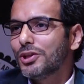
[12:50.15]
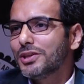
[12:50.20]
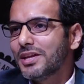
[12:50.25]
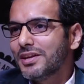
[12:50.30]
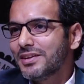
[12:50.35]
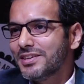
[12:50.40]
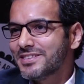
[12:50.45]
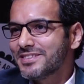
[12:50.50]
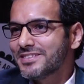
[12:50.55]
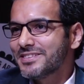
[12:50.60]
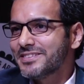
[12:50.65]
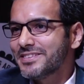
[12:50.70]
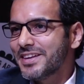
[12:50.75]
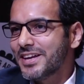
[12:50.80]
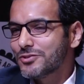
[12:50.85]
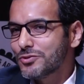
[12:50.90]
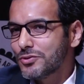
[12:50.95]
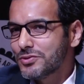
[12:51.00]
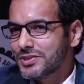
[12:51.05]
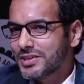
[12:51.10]
all the
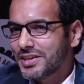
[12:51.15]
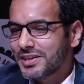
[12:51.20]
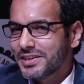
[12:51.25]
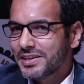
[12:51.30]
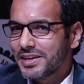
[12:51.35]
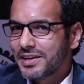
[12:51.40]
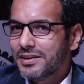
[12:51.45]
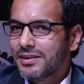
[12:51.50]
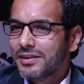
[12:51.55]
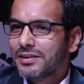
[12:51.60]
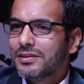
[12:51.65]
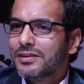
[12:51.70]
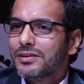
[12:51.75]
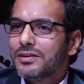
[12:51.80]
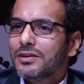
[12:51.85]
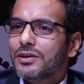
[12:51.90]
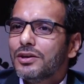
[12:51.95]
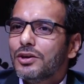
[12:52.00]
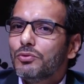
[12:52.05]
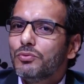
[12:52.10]
risks
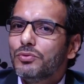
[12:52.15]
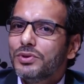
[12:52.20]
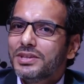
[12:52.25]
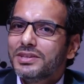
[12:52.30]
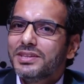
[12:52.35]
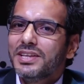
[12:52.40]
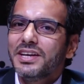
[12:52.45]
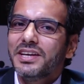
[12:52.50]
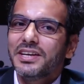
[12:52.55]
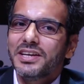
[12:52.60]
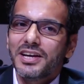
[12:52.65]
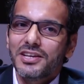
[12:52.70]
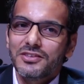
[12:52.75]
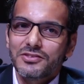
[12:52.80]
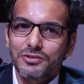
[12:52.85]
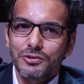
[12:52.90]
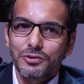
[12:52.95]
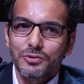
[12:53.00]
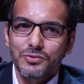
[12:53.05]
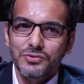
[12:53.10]
associated with the
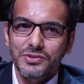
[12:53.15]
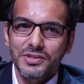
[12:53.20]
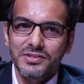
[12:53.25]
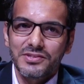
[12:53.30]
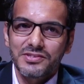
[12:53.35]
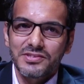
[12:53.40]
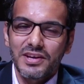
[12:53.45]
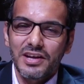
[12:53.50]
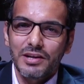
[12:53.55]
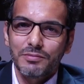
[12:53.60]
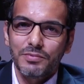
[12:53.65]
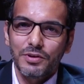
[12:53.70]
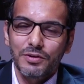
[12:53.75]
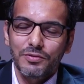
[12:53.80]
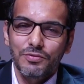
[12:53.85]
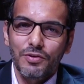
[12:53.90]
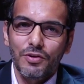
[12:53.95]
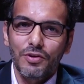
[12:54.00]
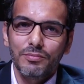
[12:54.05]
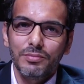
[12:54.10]
AI solutions
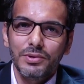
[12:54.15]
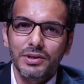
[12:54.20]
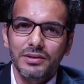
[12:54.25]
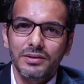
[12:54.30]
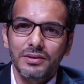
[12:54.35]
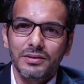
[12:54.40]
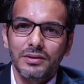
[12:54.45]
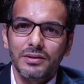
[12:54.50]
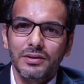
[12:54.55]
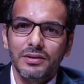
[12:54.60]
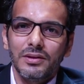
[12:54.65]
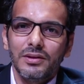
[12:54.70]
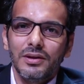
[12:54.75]
are performed,